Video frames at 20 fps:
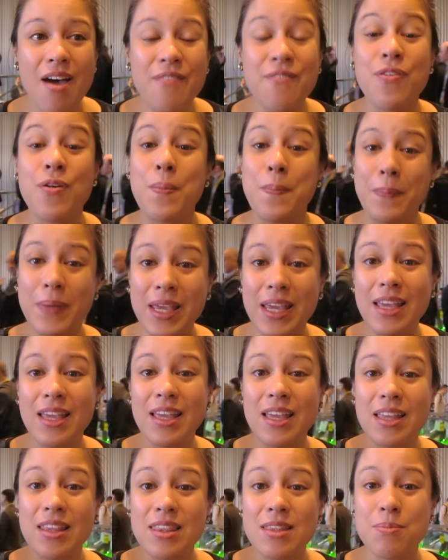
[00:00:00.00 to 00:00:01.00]
for
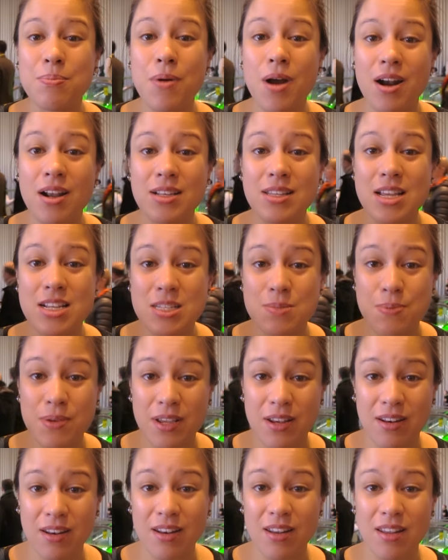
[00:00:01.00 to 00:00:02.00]
me, the product has
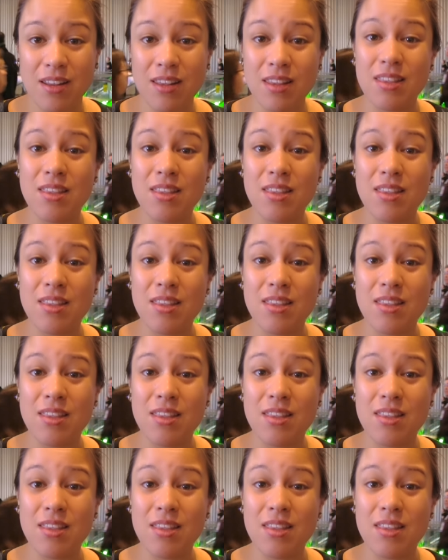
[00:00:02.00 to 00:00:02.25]
been